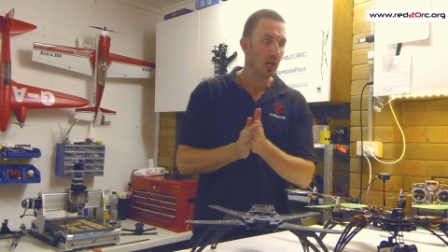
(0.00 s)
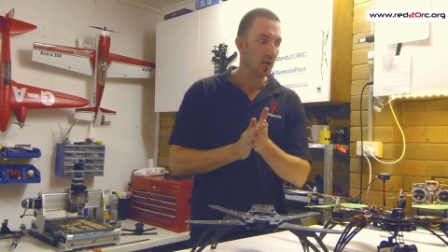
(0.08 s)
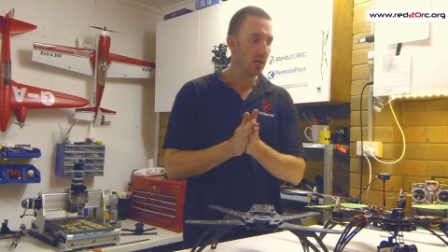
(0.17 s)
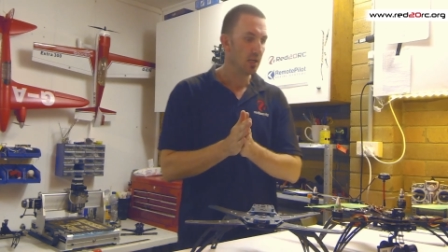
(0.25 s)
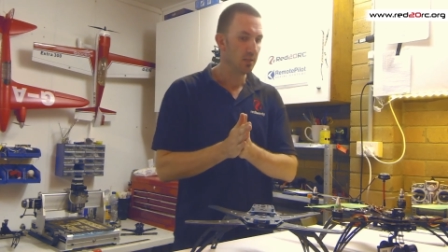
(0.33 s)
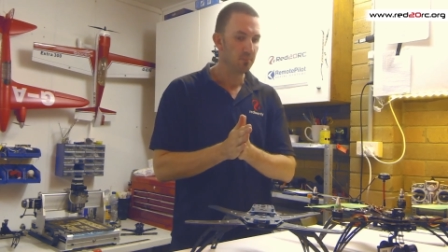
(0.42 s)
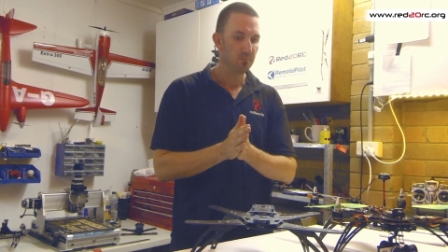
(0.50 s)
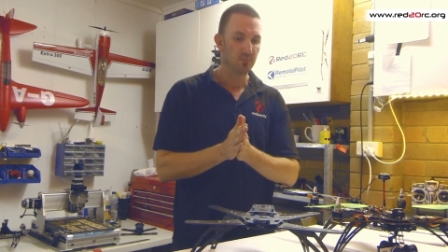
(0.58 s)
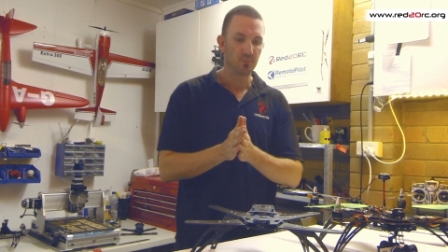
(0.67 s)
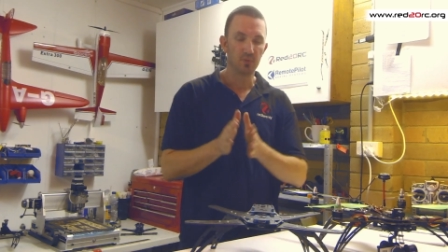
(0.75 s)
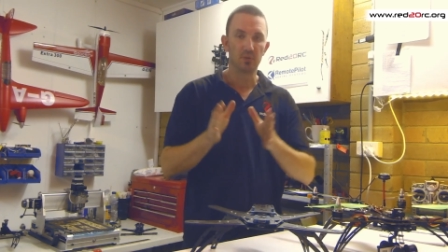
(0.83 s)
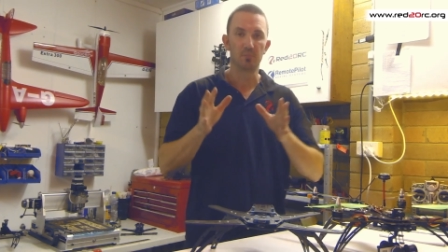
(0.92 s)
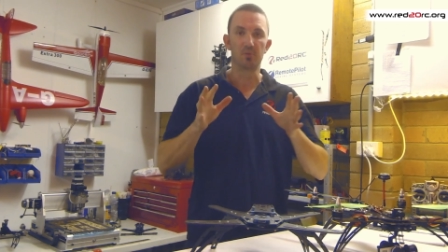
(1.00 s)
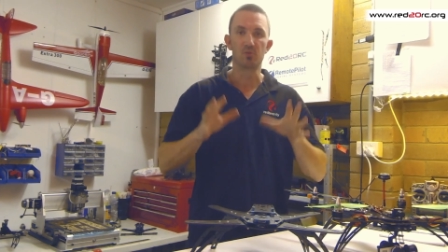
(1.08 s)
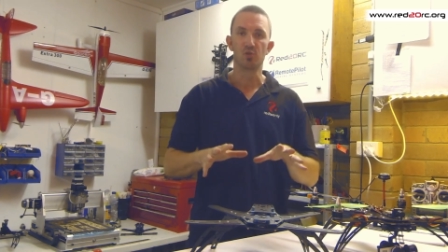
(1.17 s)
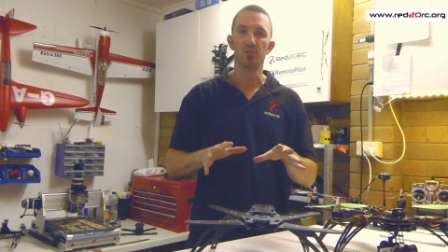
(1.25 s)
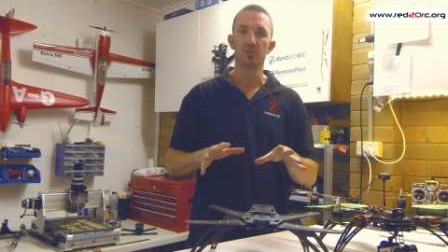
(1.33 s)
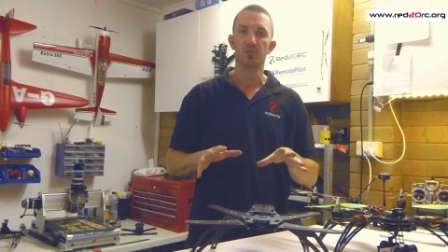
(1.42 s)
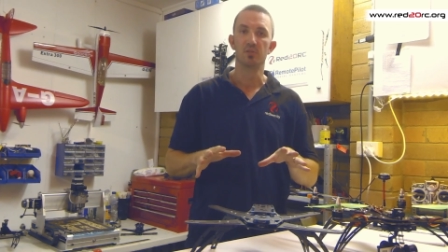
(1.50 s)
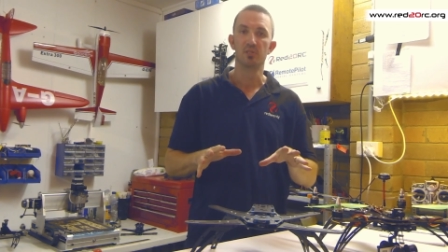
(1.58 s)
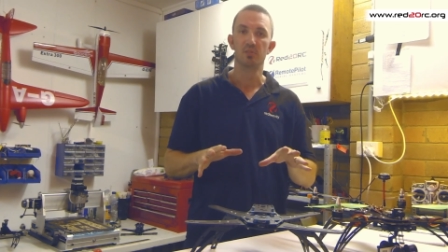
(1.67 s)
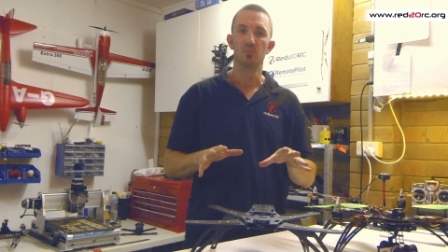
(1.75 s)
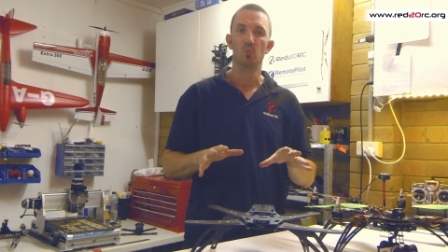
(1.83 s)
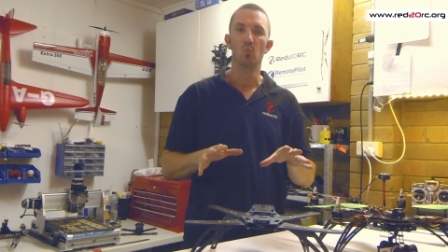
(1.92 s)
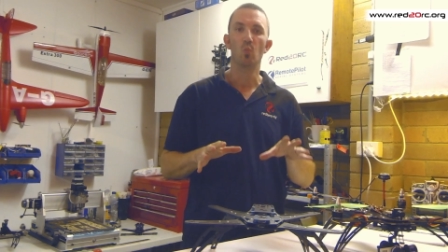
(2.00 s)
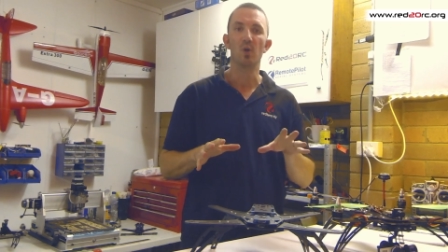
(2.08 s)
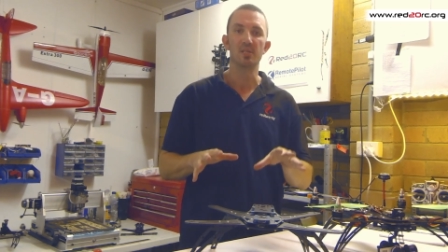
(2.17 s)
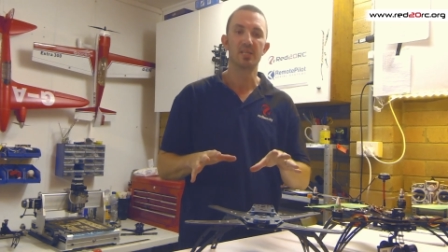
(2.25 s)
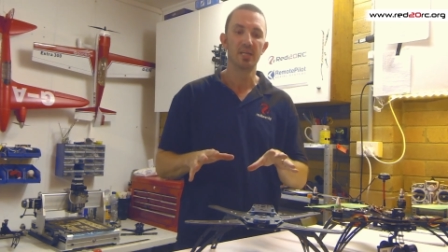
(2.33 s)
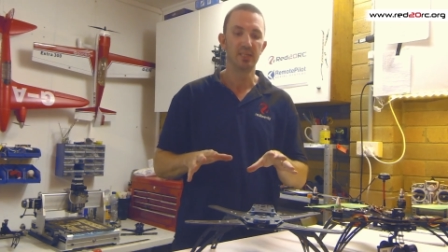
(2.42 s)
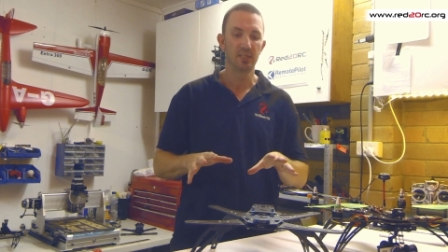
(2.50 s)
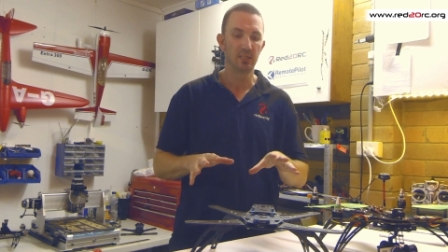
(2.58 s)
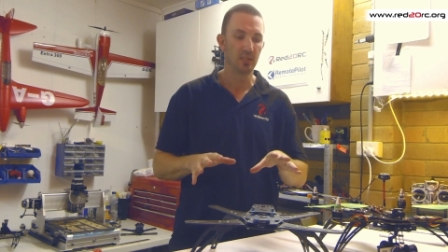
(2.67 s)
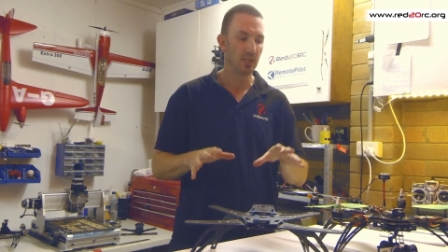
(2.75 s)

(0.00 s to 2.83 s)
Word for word: Um, I'm going to try to do this in one take